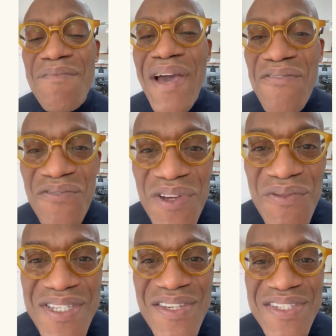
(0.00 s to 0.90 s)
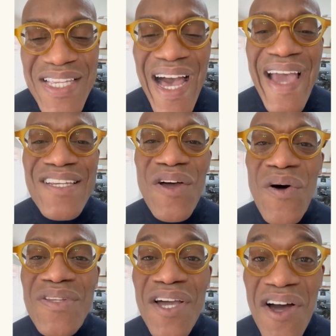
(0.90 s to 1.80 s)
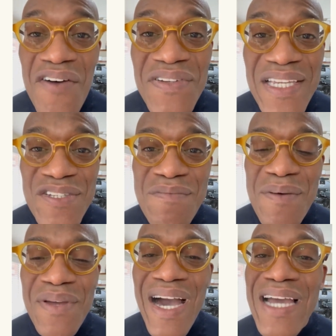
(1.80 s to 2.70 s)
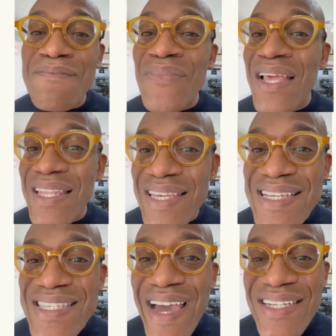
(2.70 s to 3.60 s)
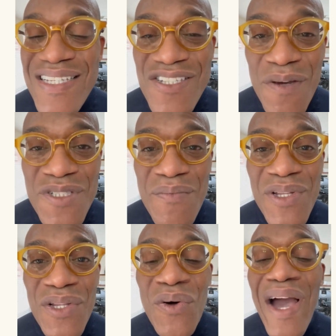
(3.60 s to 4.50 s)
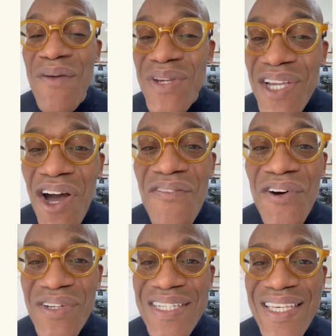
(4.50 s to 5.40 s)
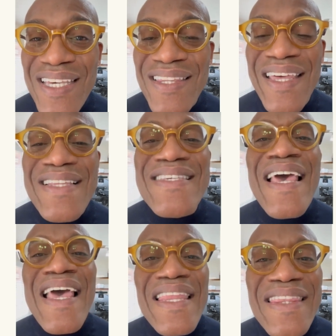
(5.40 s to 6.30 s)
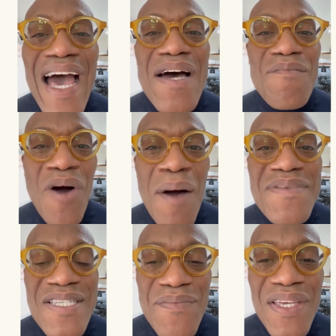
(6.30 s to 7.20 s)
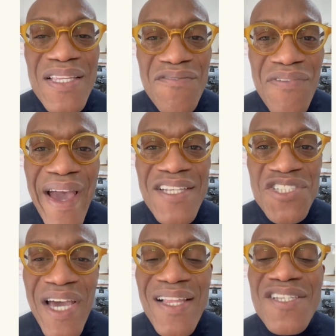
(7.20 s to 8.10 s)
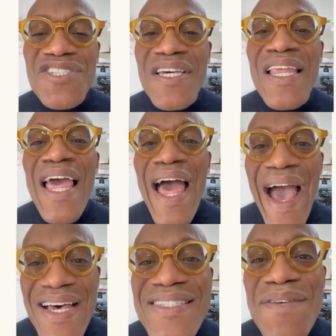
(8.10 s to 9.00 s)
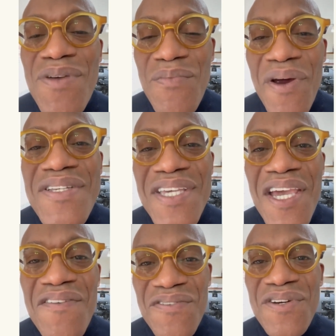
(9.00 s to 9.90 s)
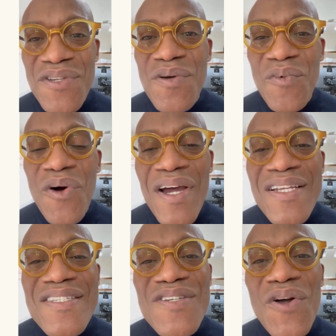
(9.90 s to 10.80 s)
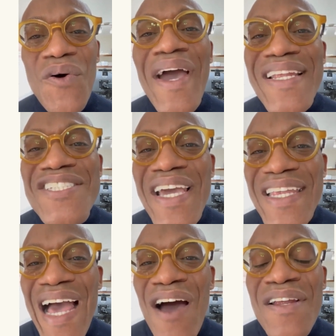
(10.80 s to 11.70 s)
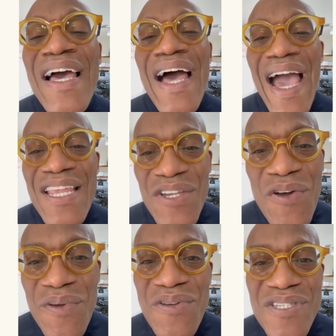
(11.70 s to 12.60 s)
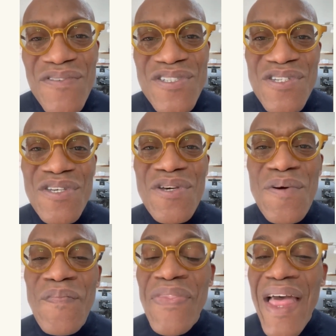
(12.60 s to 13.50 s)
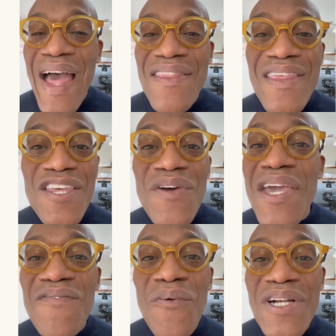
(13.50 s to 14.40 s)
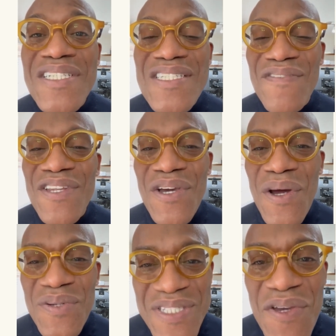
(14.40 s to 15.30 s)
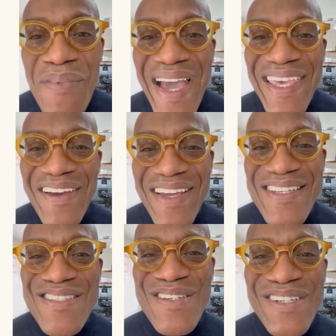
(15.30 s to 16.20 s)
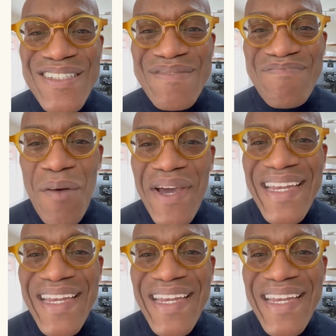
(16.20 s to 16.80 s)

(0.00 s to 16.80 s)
my free resource guide called the Confident New Mom Guide. Links are in the description below. I really cover all the key things that moms typically find challenging as they prepare to care for a newborn. So go ahead and check it out. I know it'll be useful to you. And thank you again for watching this video. I'll see you back here again soon. Bye-bye